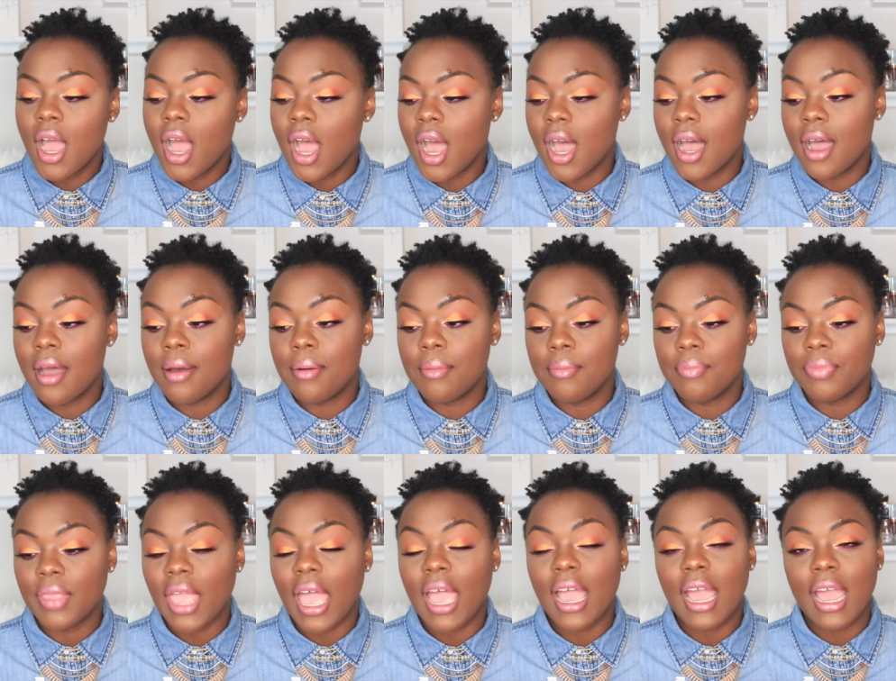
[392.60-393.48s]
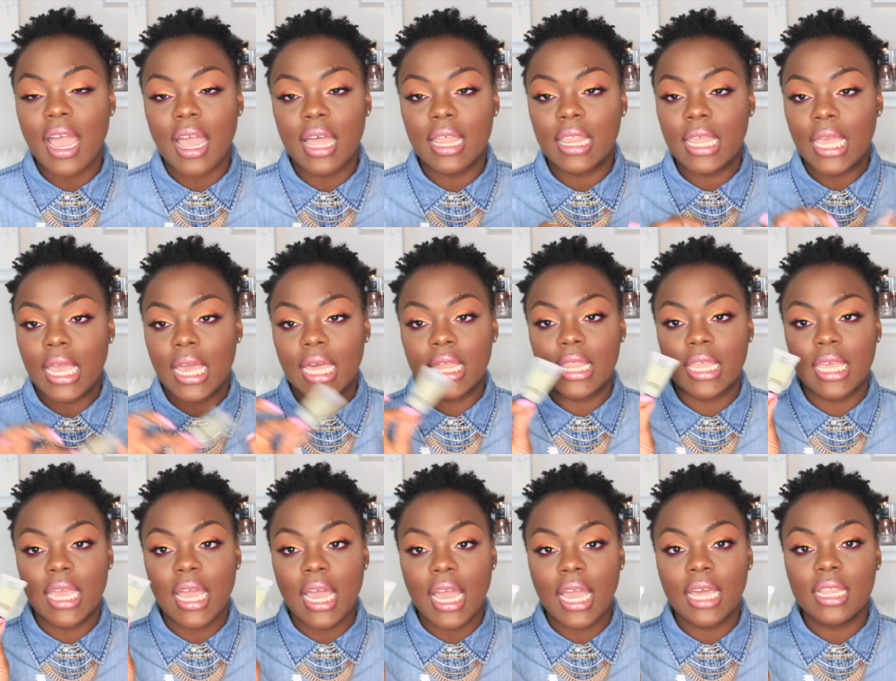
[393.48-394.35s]
I
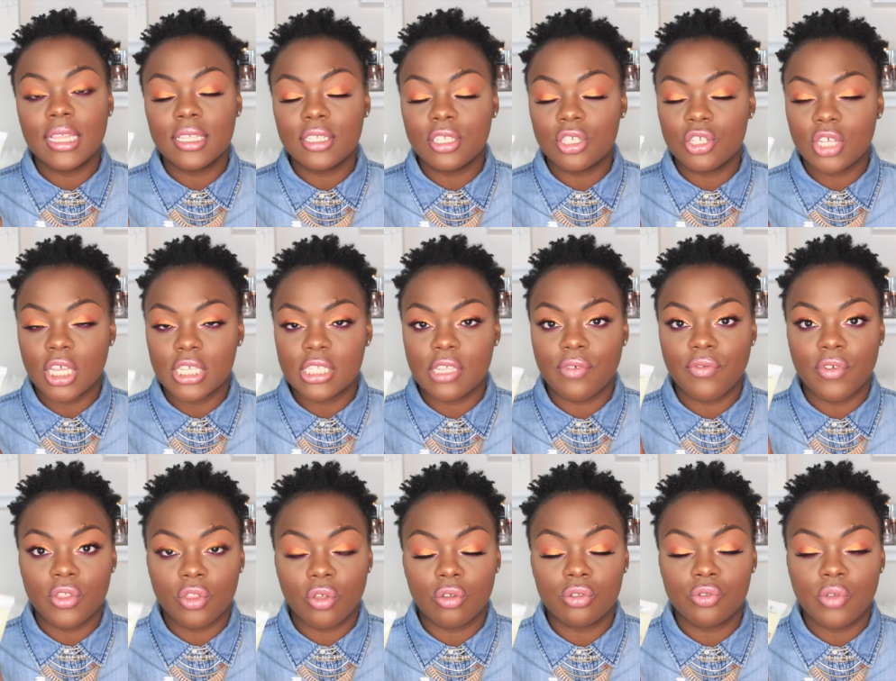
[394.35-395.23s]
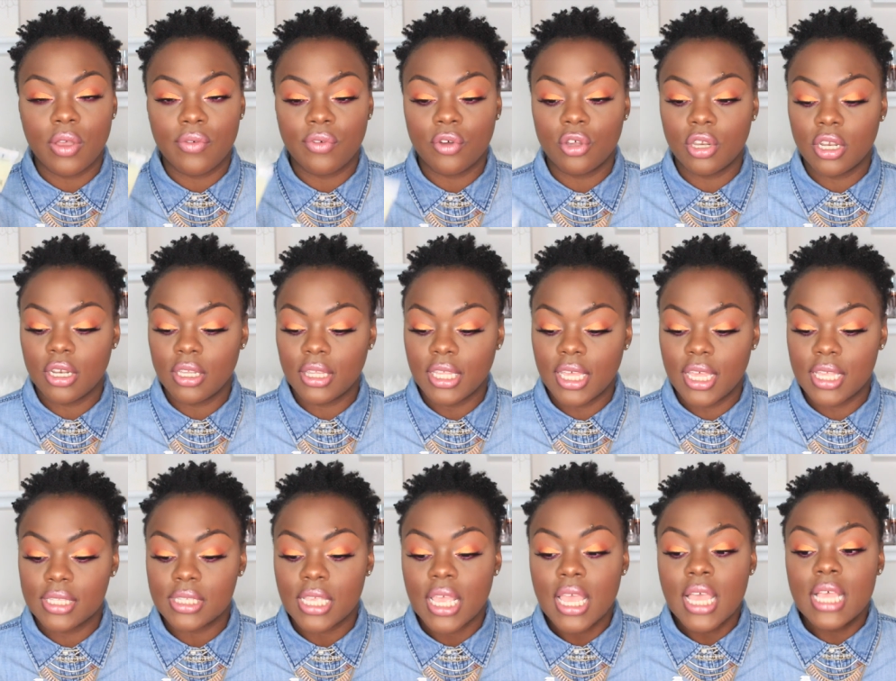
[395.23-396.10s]
highly suggest it for those who have hooded
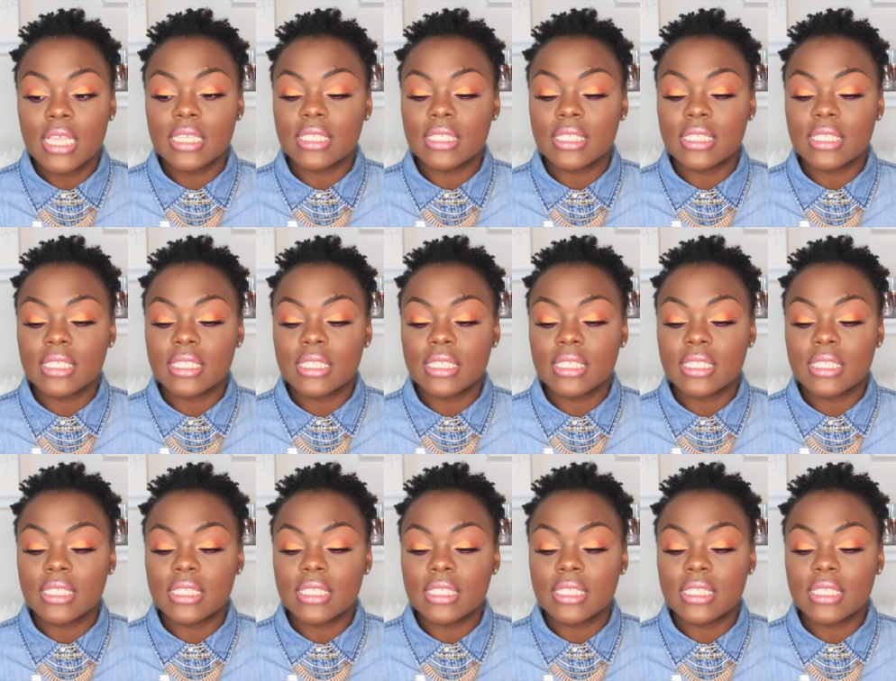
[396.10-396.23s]
lids.